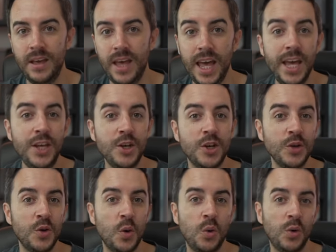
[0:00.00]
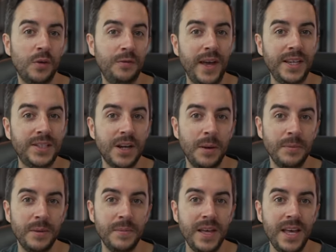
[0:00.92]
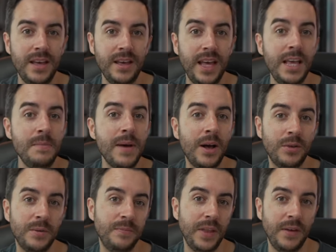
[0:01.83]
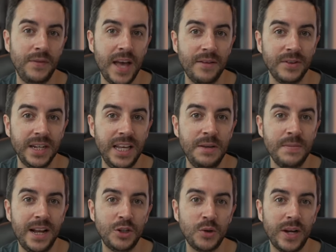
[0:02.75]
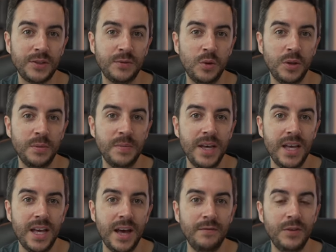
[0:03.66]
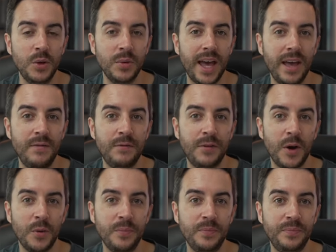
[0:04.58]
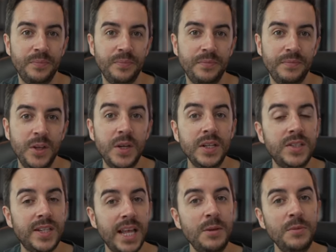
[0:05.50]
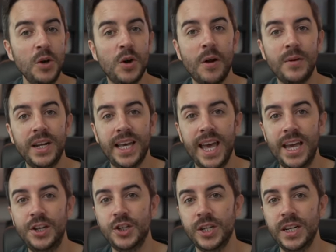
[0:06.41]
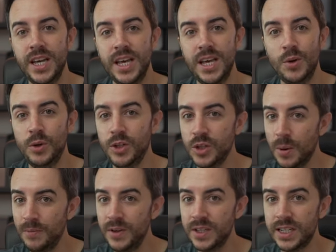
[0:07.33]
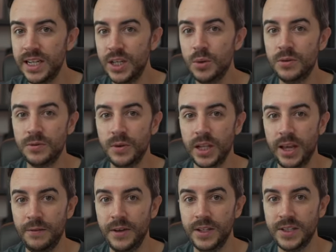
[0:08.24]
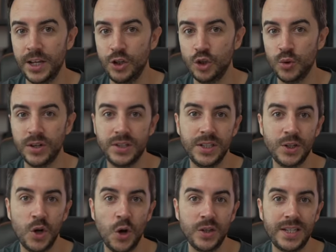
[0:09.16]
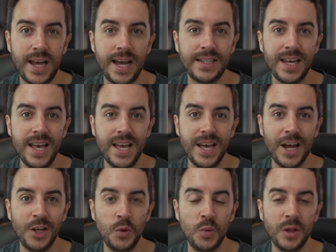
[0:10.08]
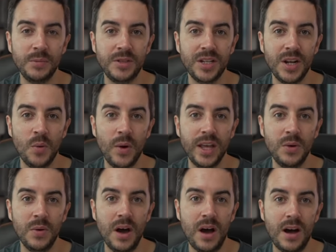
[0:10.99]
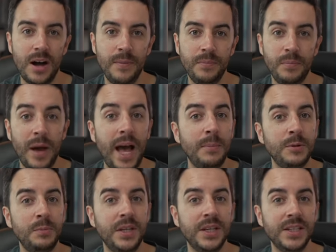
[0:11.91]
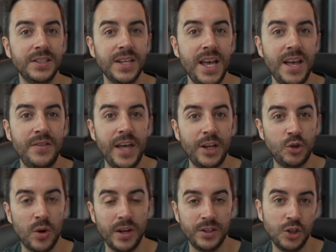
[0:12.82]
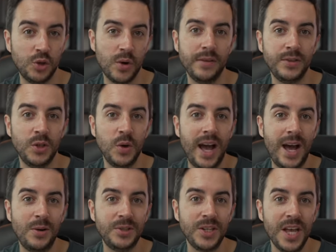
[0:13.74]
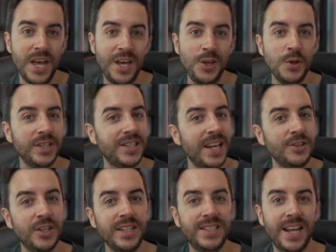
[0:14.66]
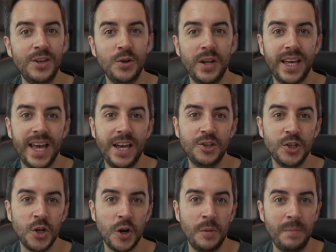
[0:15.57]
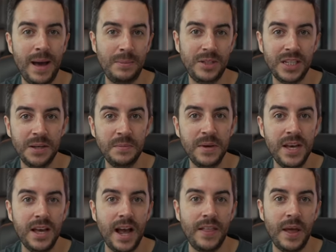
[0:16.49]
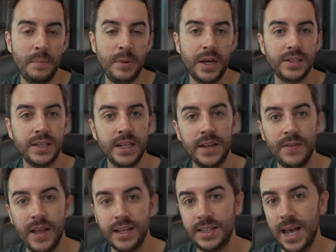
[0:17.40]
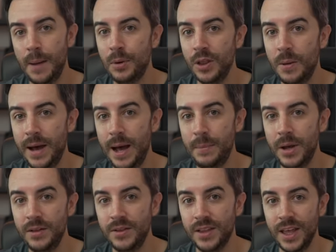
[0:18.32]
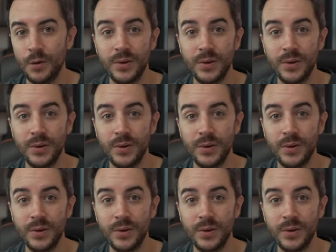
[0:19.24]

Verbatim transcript: Here you can call or FaceTime them, email them if you have an email address for them, and view their info. You can send them your current location, which is obviously useful if it's a trusted contact and you want them to know where you are. Perhaps because they're trying to drive to your house, you'll essentially send your location on a map to them, and that person can then tap on the map that they